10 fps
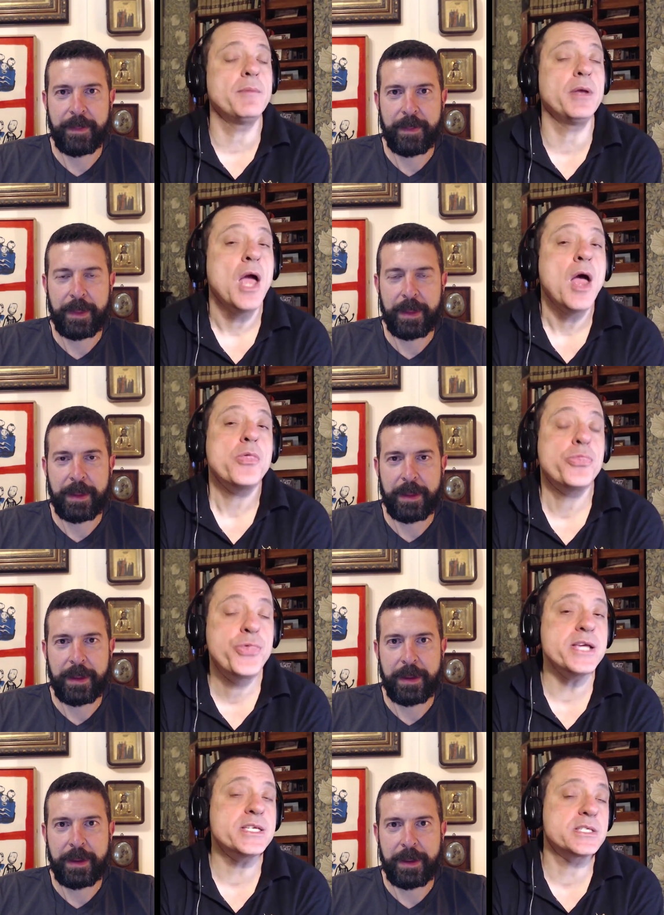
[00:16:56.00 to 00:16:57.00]
Speaker 1: I mean,
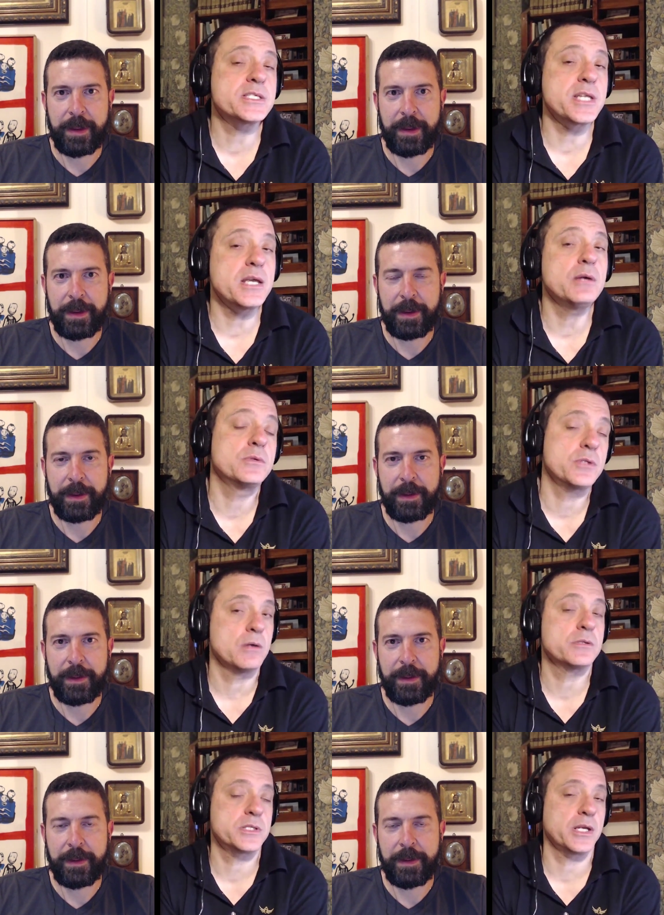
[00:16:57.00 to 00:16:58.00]
this Steele
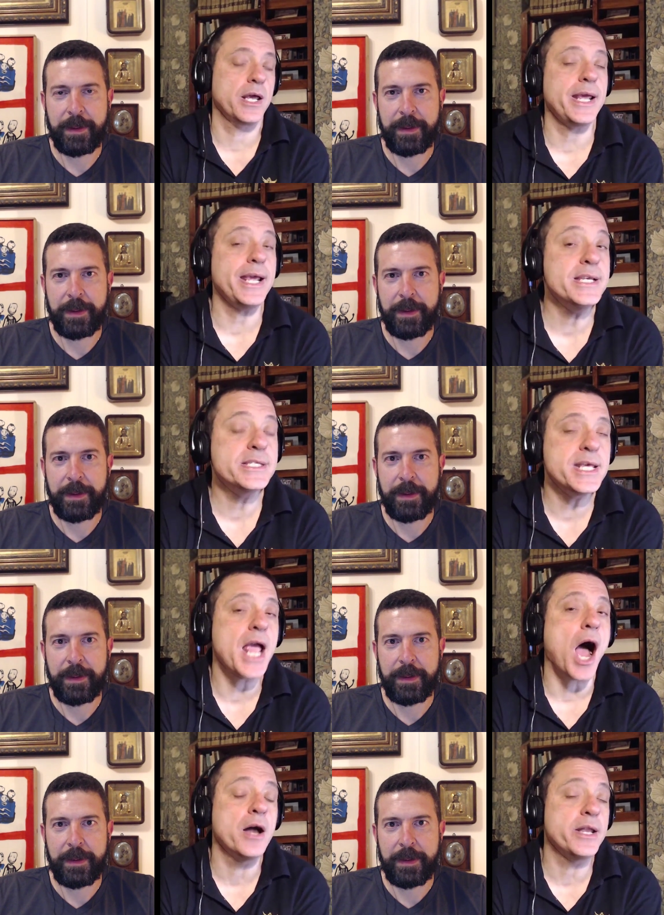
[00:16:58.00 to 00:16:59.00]
dossier is
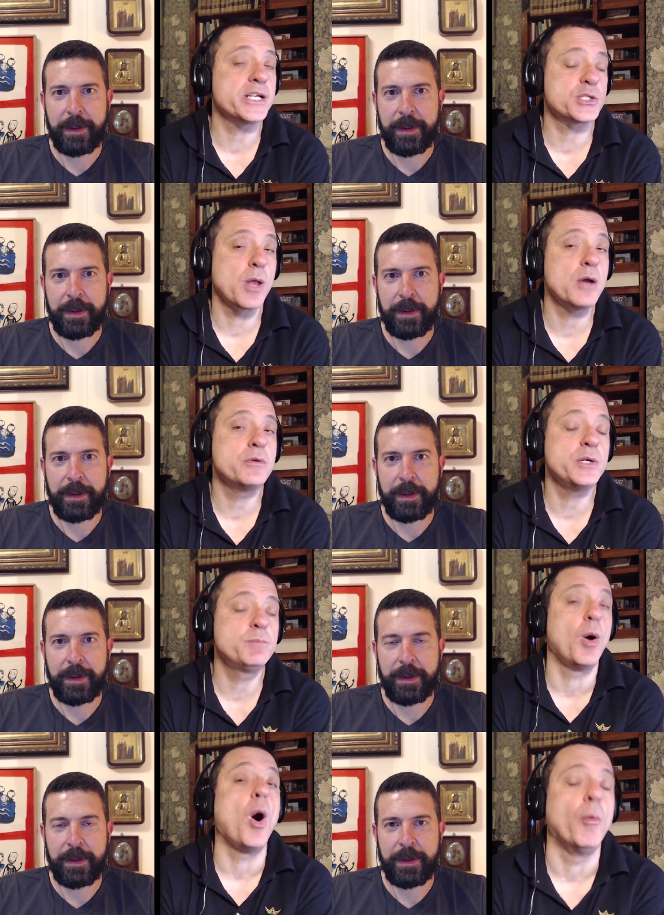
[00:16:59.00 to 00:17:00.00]
the unexploded
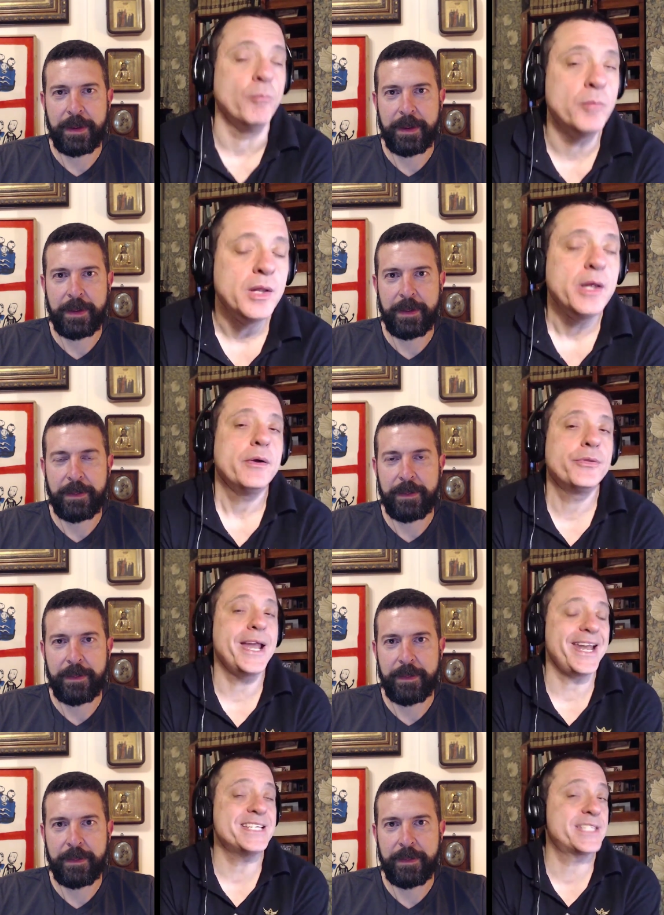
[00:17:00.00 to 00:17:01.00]
bomb
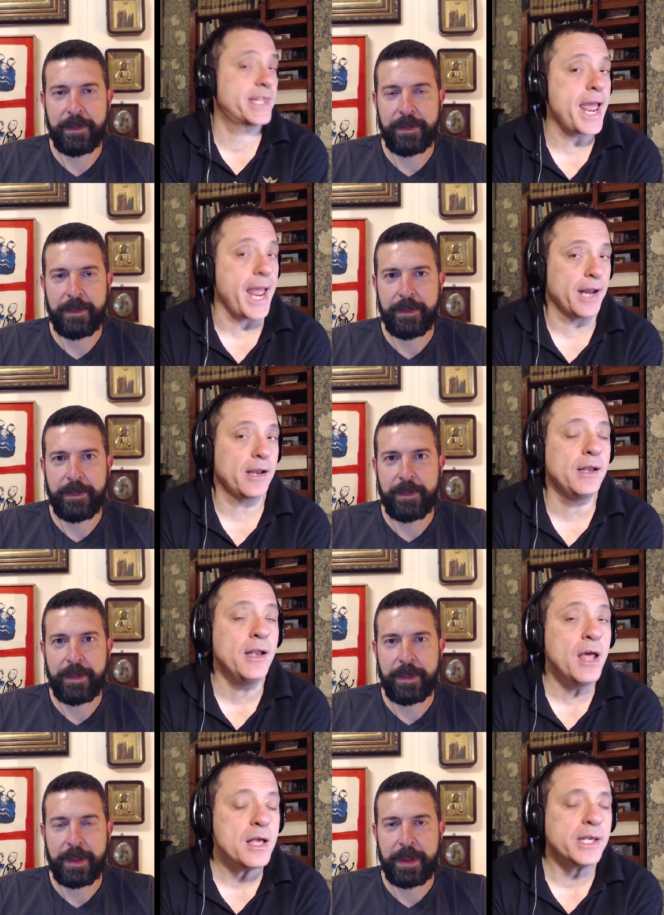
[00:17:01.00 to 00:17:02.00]
that is there
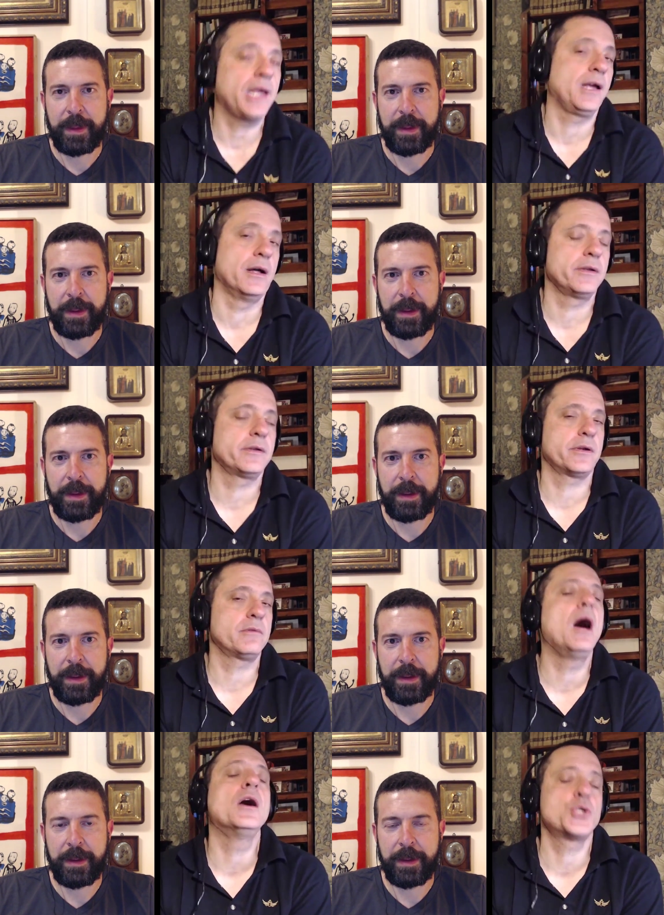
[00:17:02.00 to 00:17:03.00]
lurking under
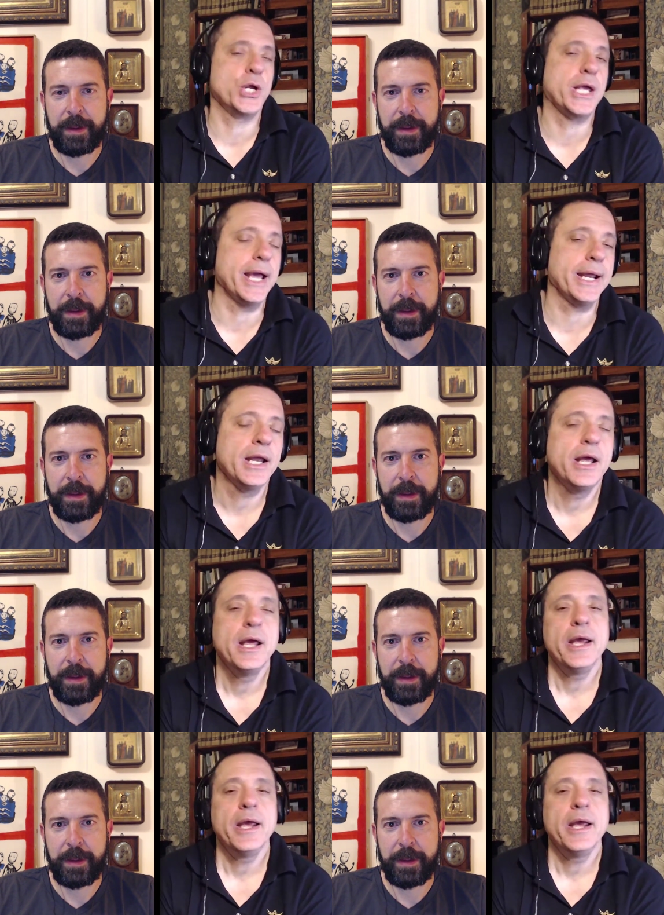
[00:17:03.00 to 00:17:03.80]
Russiagate.